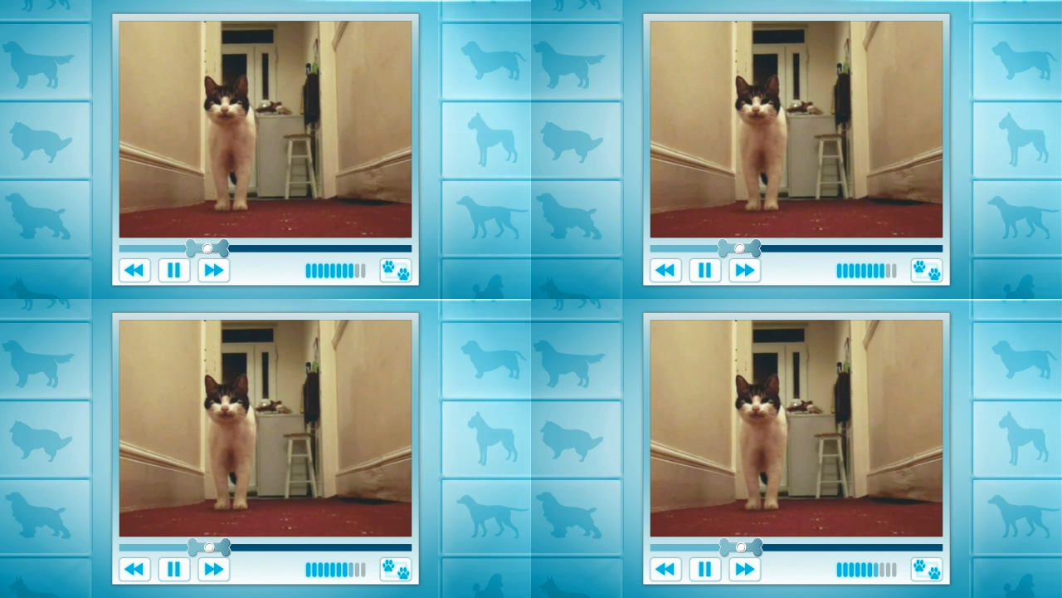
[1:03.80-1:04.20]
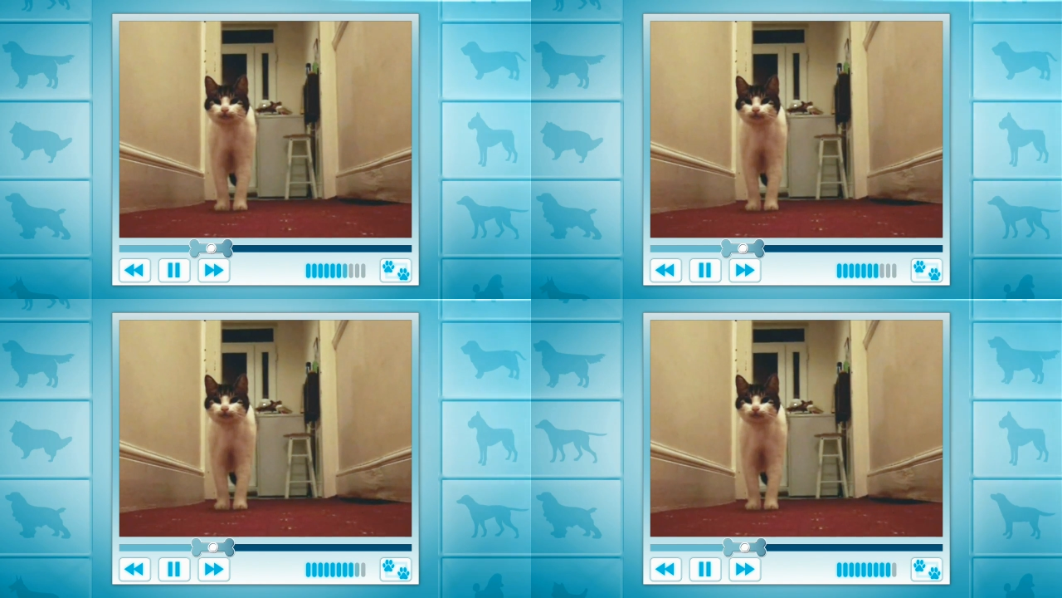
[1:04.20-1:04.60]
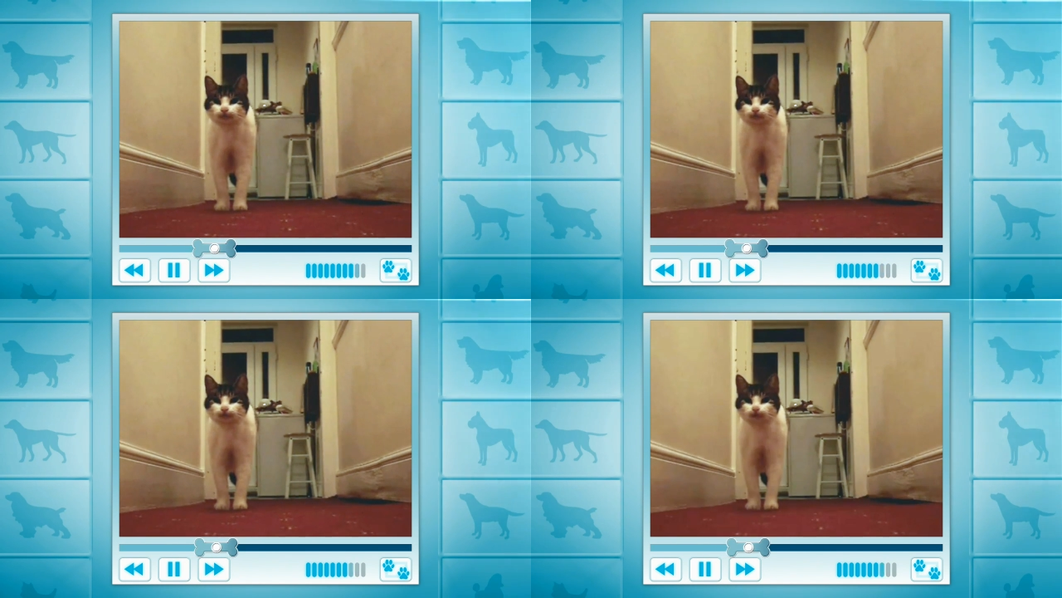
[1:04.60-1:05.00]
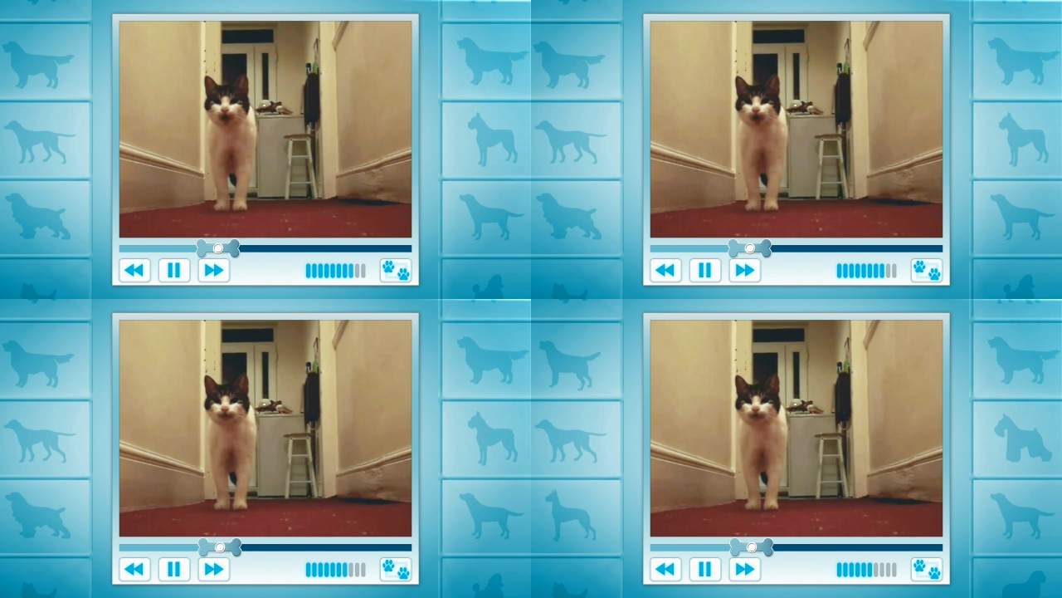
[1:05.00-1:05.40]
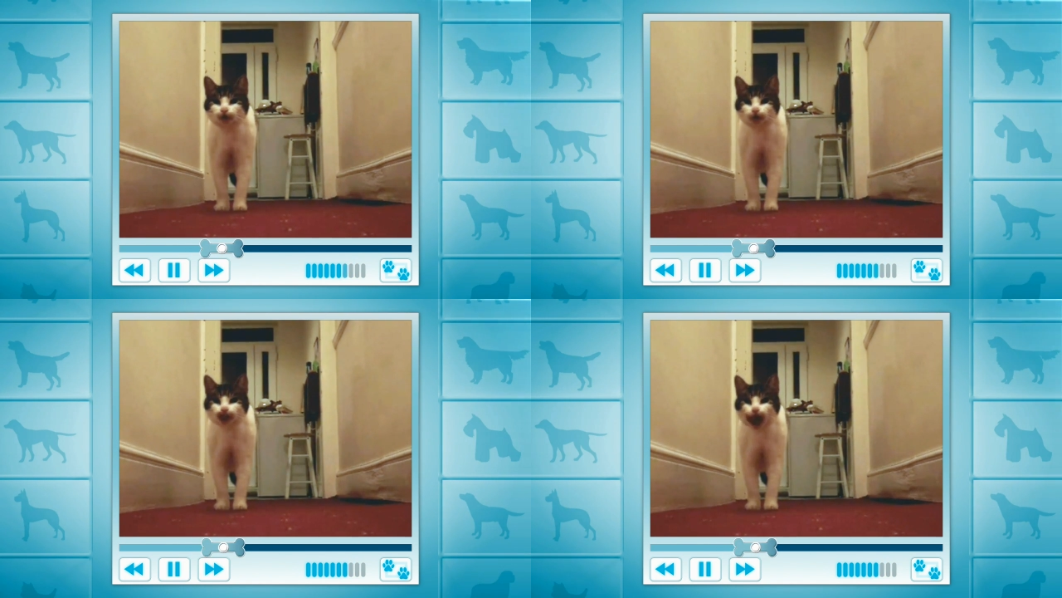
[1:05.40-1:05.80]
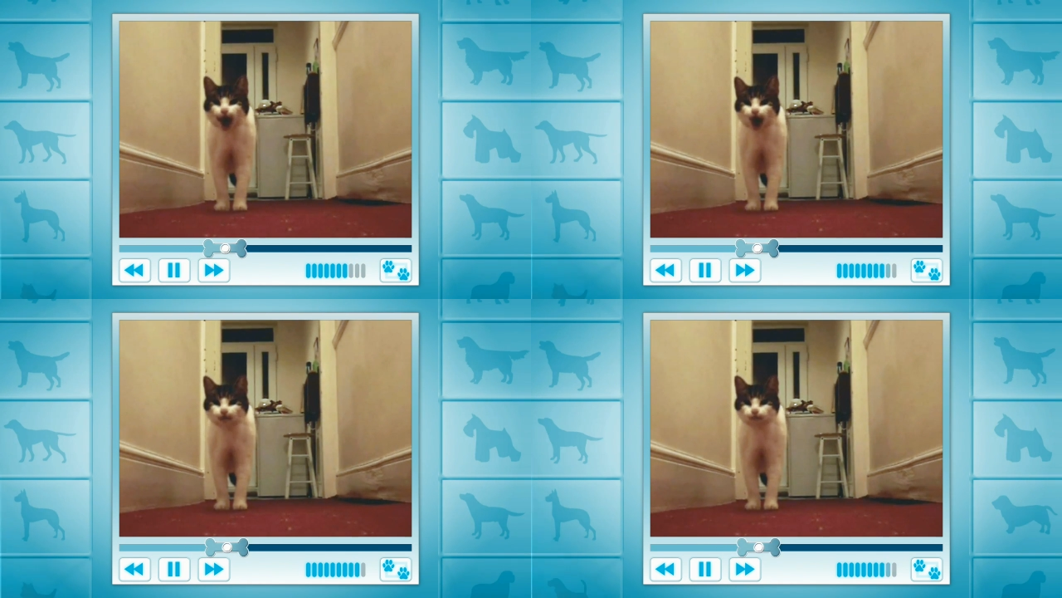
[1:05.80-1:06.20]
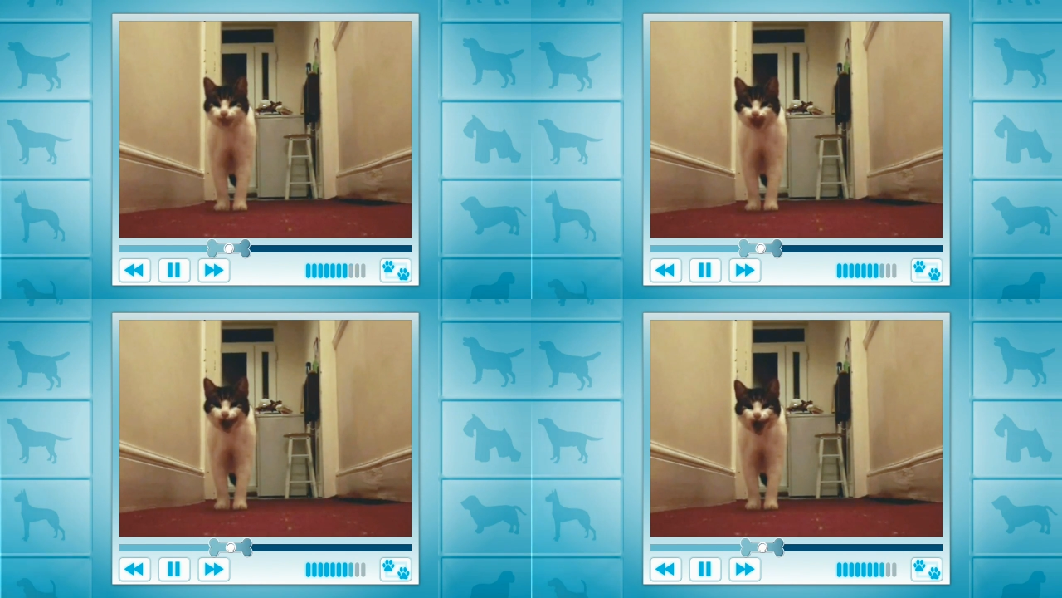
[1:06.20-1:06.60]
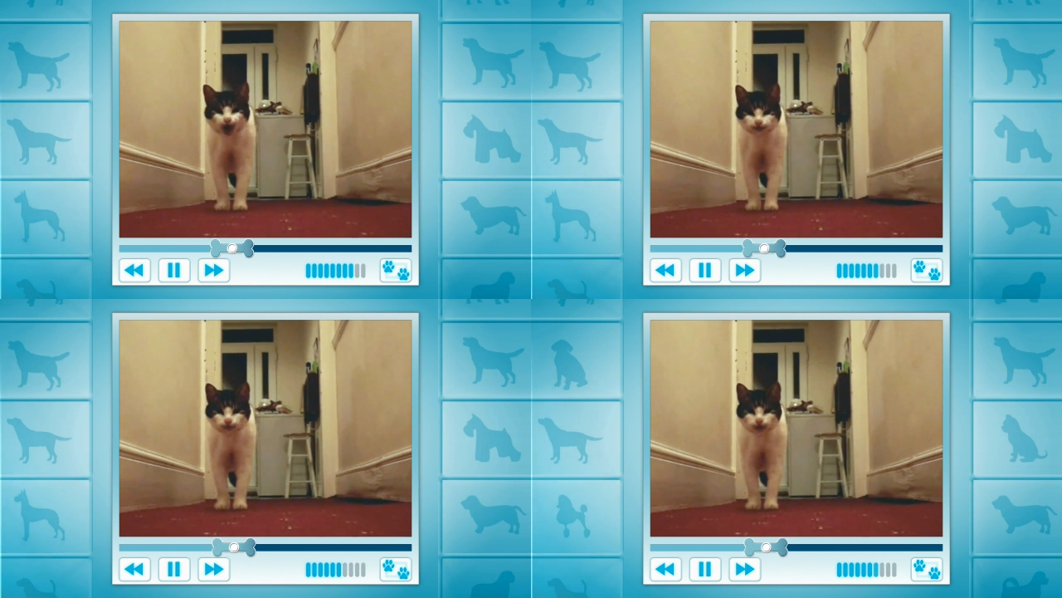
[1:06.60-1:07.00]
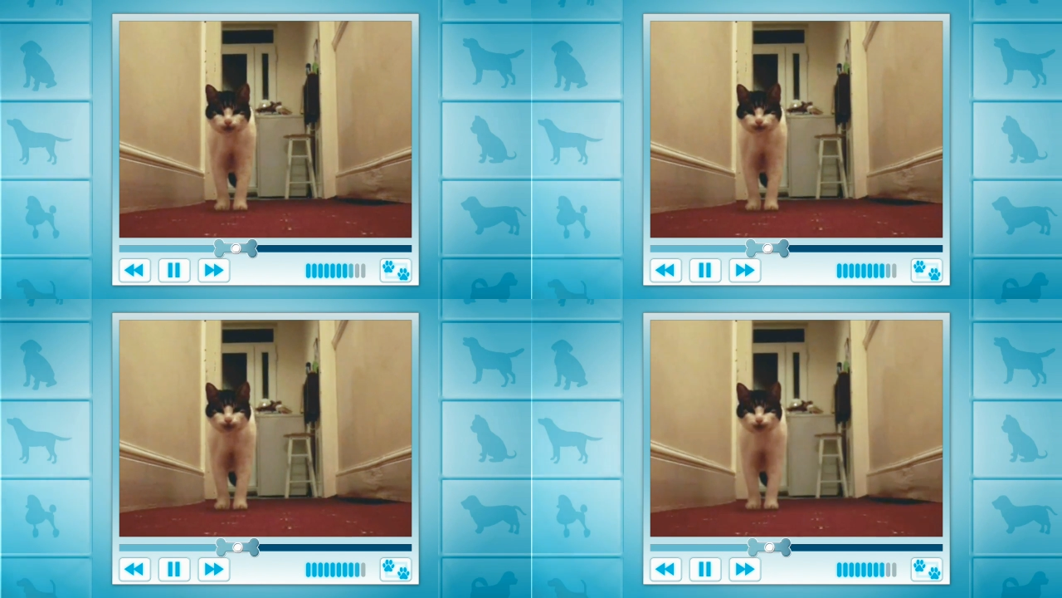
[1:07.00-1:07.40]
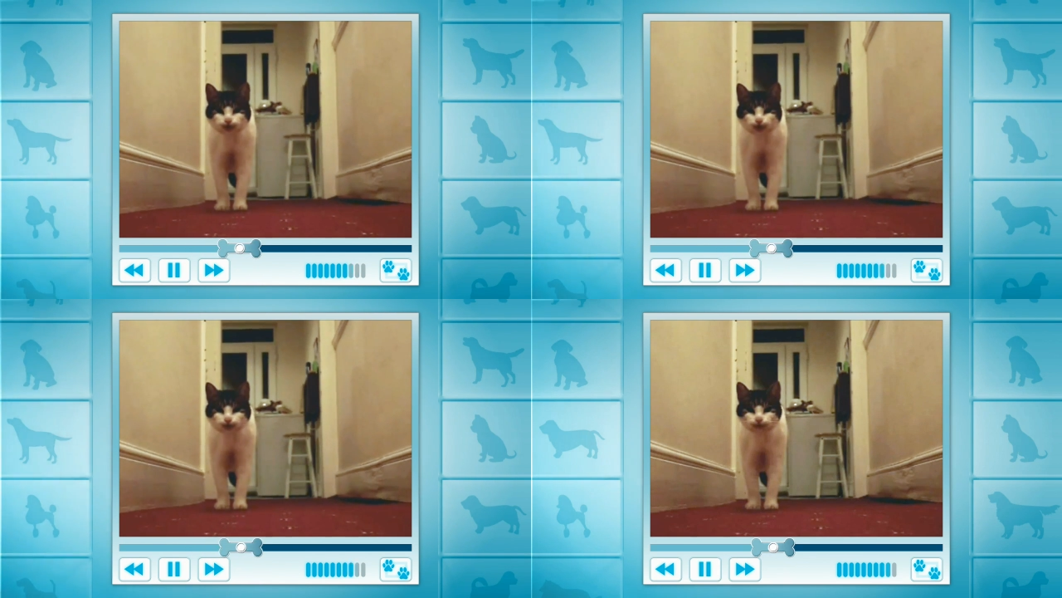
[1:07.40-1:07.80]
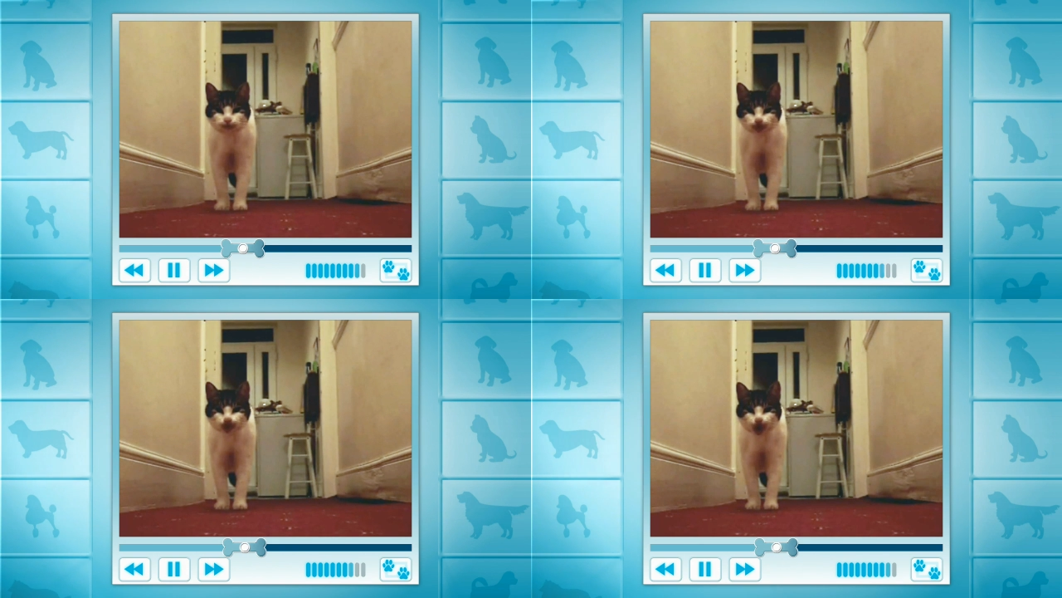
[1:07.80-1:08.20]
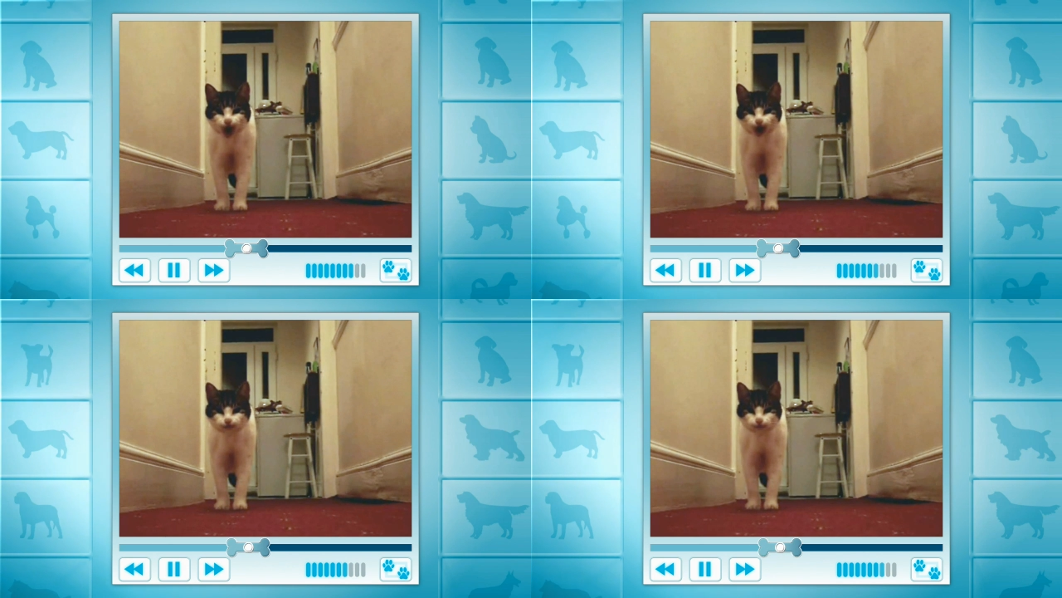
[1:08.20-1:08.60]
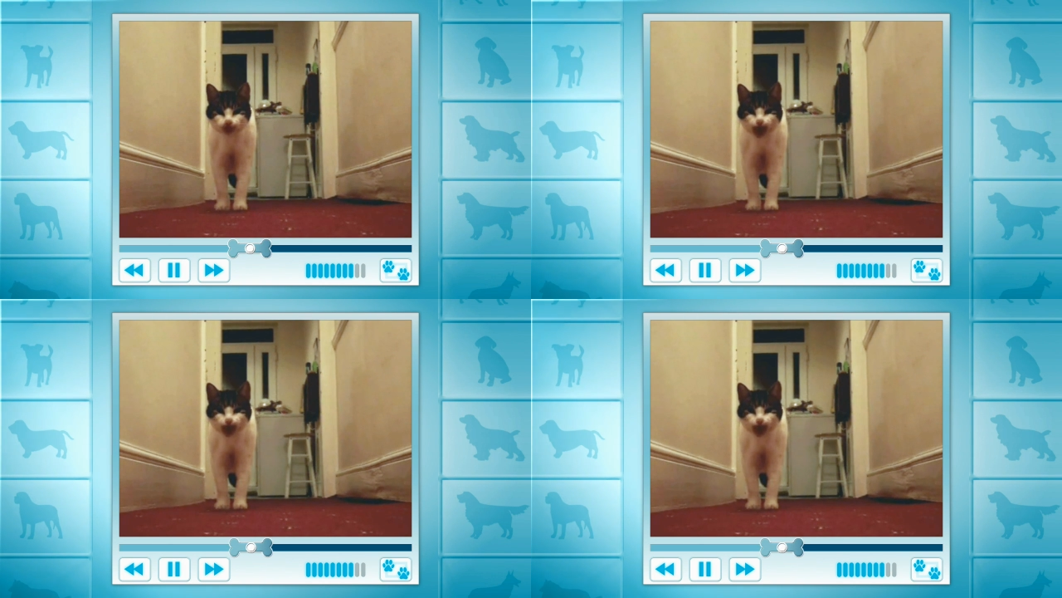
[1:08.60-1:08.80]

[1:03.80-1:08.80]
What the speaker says: Nobody's mouth can be seen.